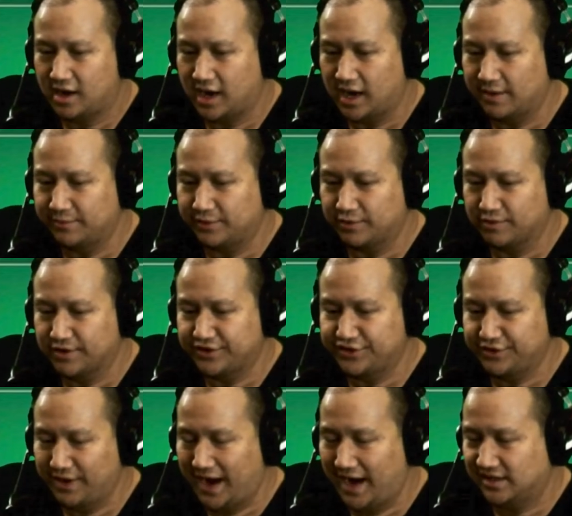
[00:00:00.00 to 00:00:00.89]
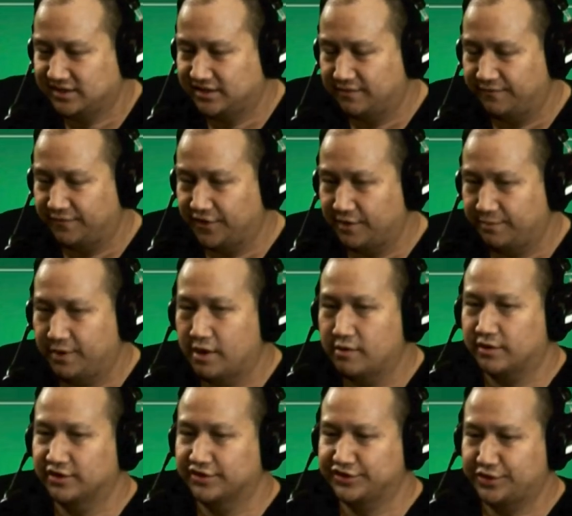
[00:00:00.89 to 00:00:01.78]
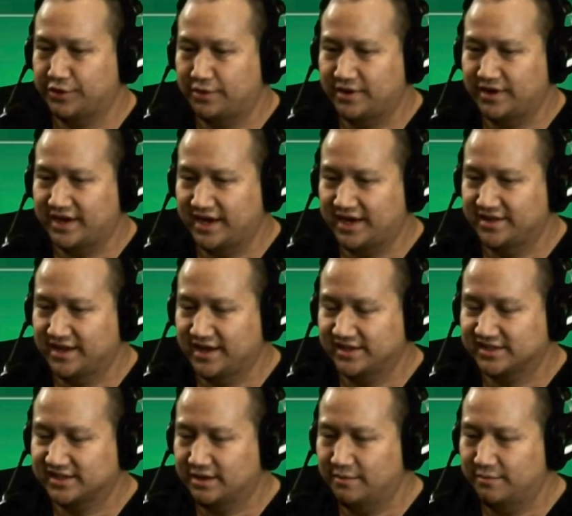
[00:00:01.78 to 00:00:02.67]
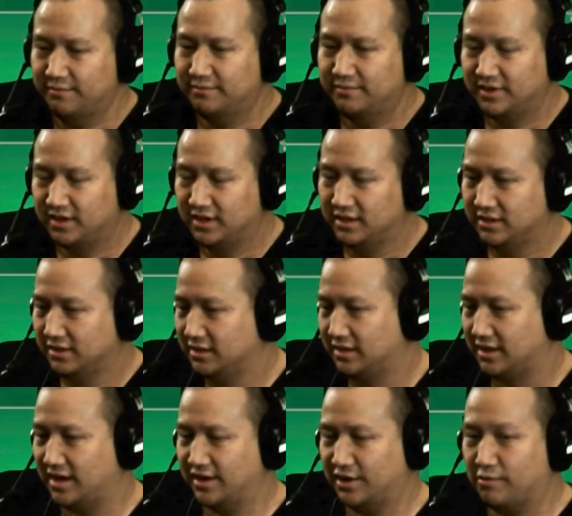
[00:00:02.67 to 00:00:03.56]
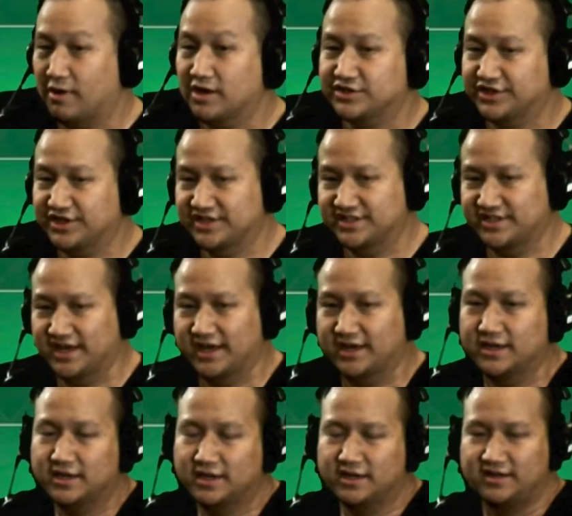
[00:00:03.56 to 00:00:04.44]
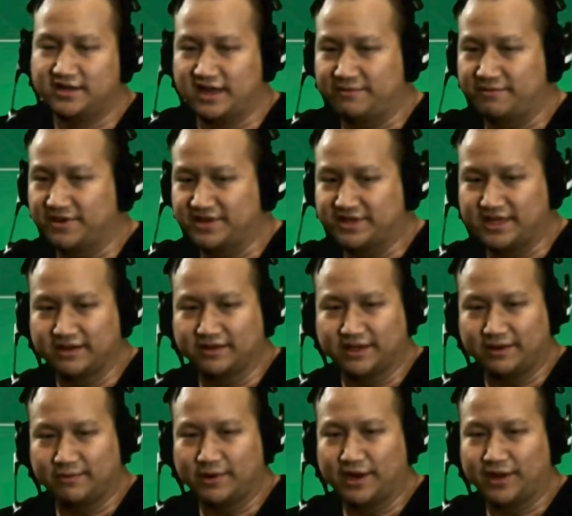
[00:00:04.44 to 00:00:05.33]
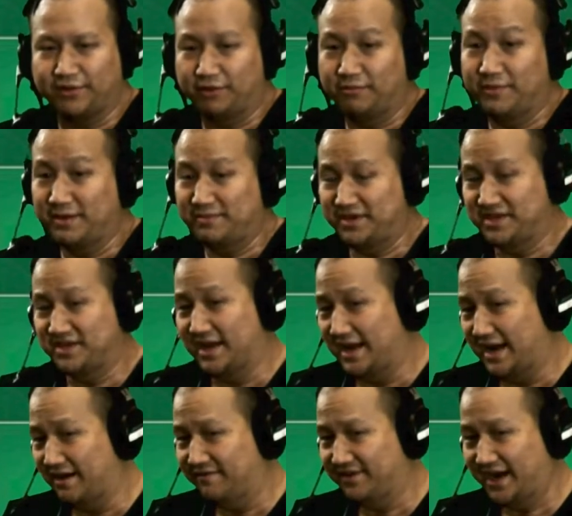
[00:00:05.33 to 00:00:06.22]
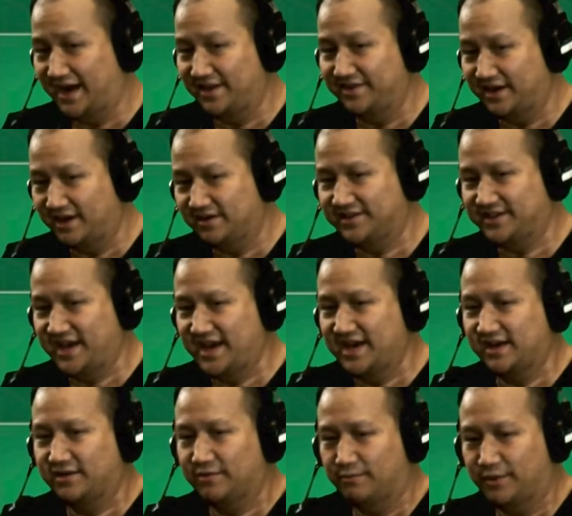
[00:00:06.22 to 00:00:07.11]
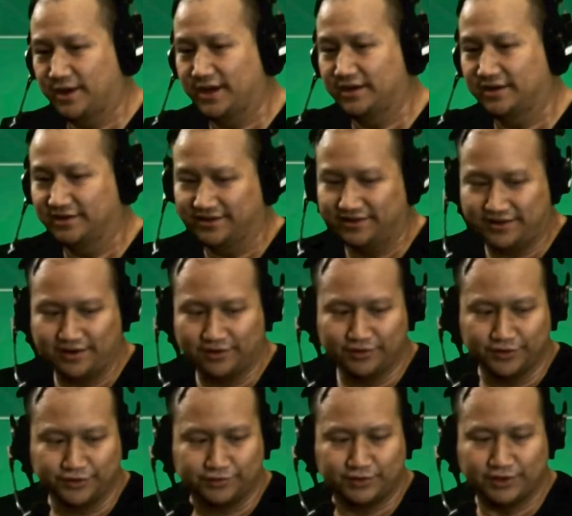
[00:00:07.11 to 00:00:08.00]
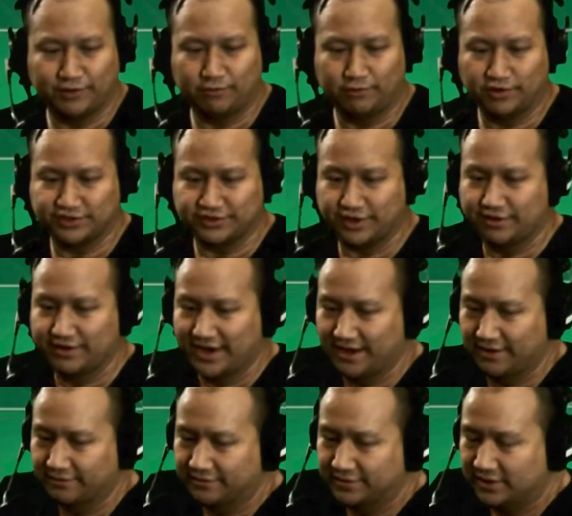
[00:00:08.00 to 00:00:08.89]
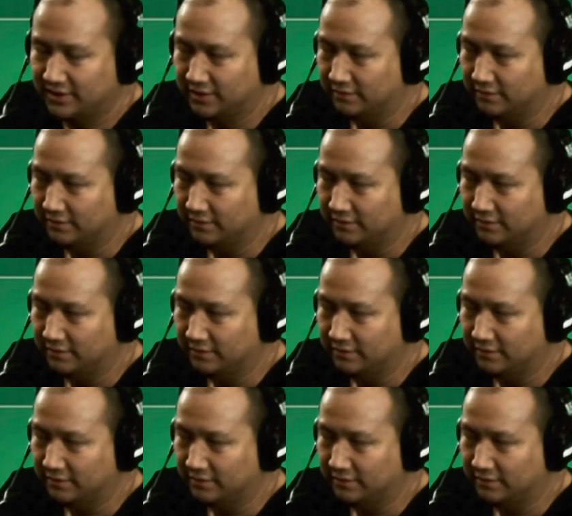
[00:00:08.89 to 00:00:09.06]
I'm going to ask them for their poker story and then some kind of questions that they've been dealing with, or maybe they haven't had their take when, you know, the Twitter wars go down.